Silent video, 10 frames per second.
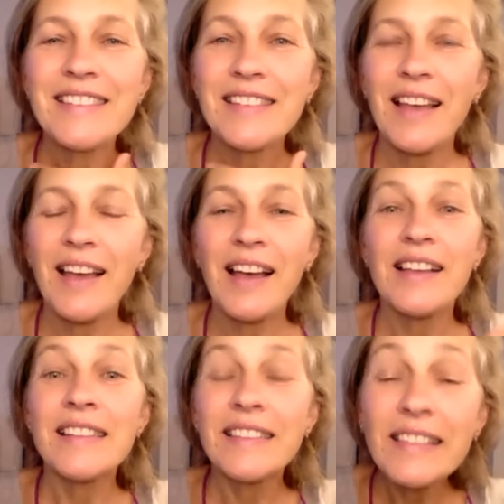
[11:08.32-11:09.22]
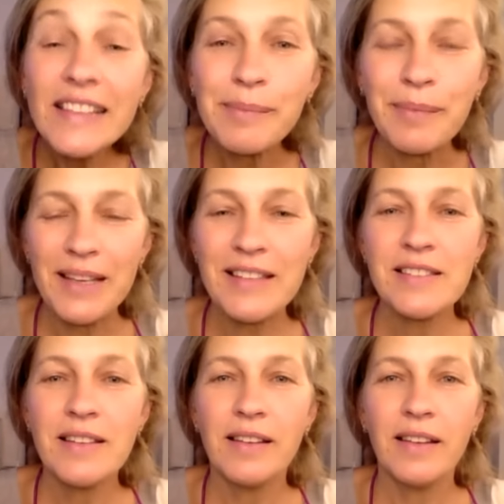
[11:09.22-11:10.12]
it's uh, slim,
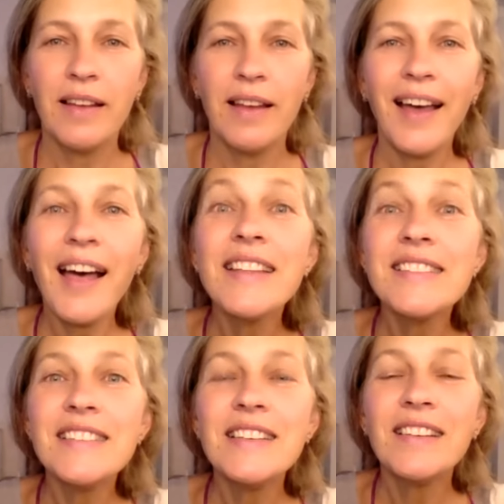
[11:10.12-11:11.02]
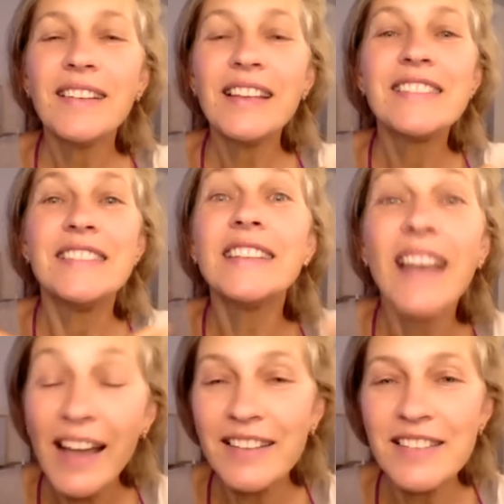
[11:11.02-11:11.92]
it's anti, it's
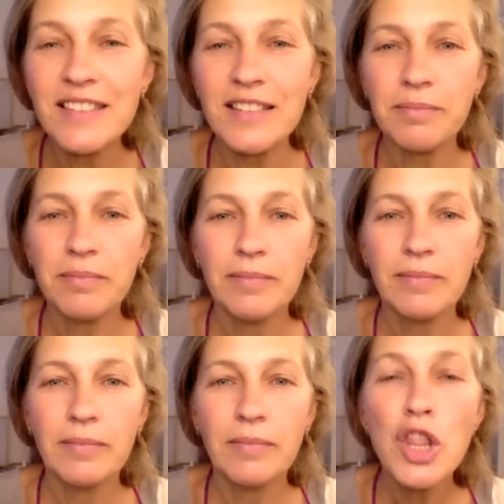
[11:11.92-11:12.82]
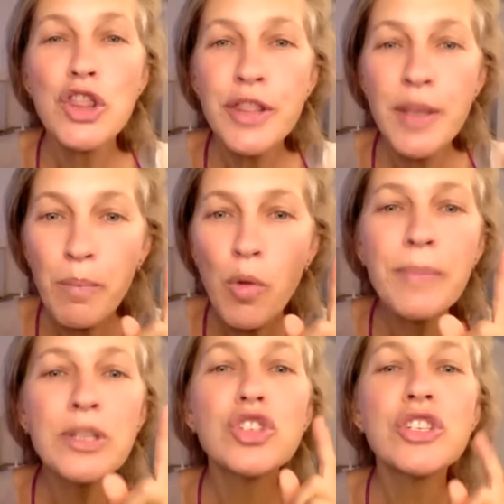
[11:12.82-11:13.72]
detoxing. The
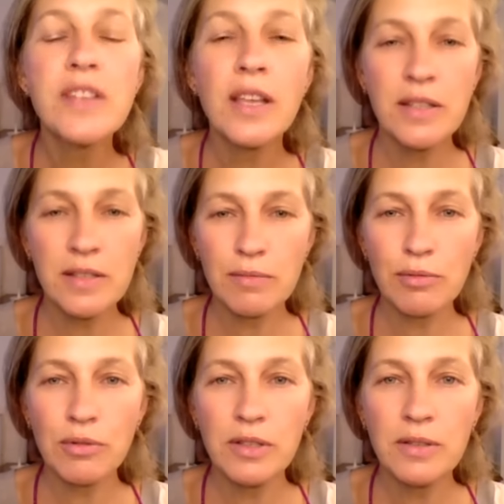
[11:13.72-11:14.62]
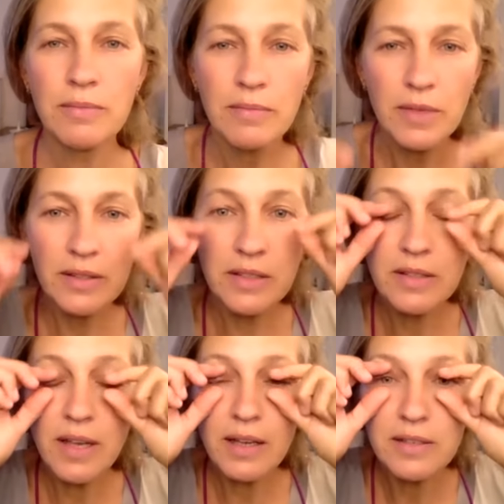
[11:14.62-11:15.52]
moment she said this word,
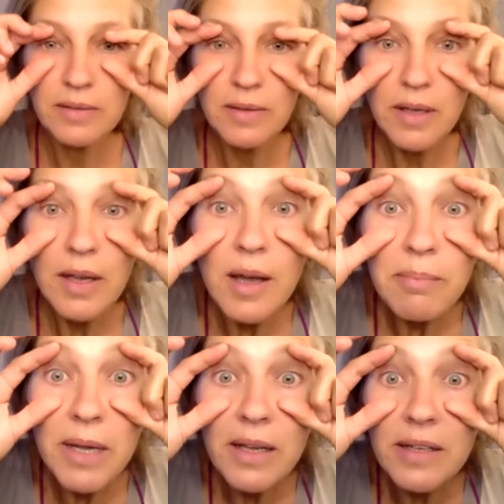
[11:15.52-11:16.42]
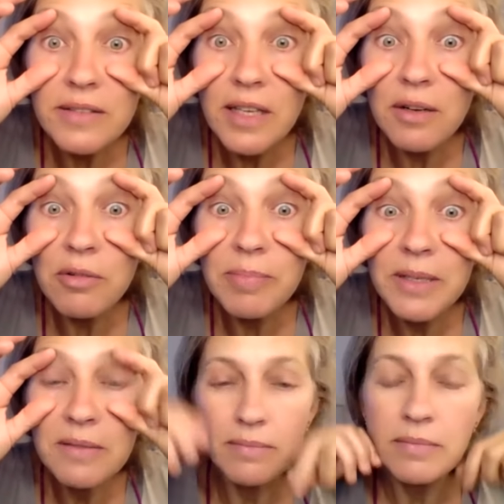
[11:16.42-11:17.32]
detox, my eyes get
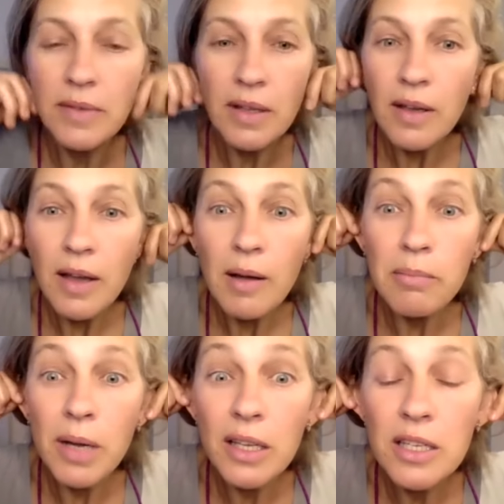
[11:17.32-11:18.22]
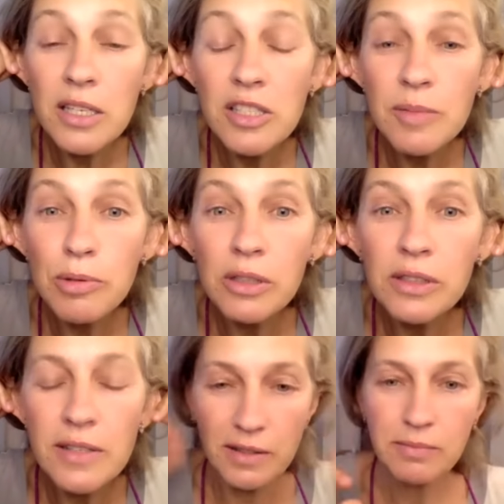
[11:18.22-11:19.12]
open, my ears
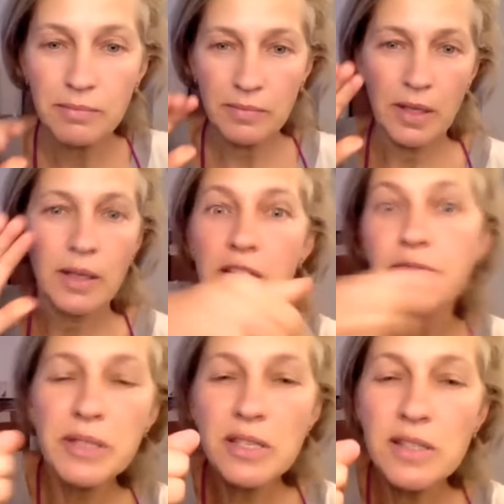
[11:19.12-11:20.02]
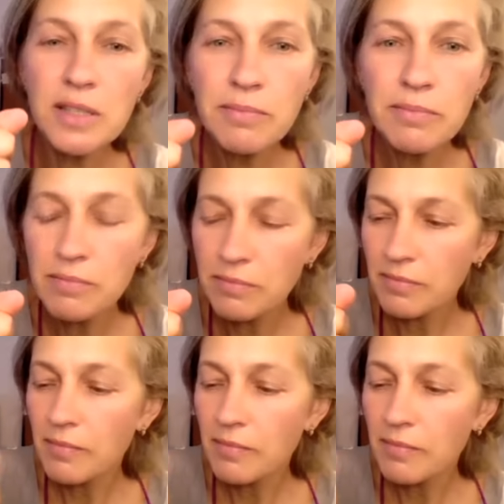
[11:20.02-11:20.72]
perk. I said, give me the steam.